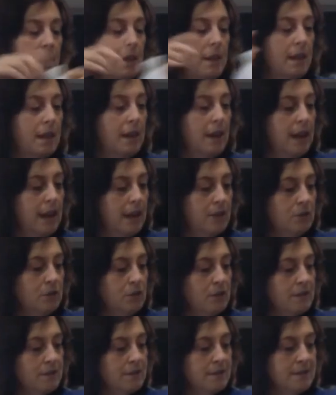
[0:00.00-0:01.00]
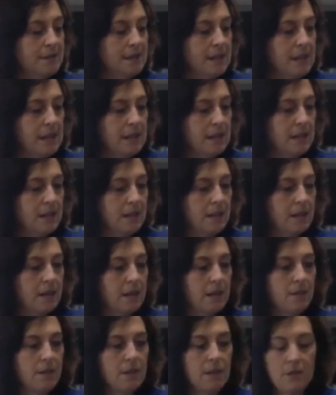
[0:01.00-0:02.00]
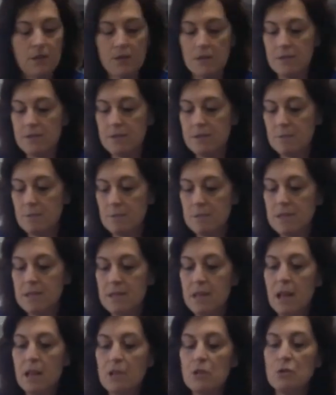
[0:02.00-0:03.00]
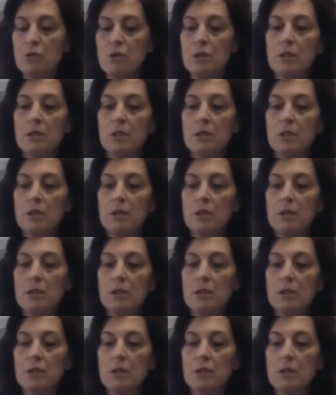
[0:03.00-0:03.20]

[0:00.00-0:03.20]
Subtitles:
And you can see that this massage oil, the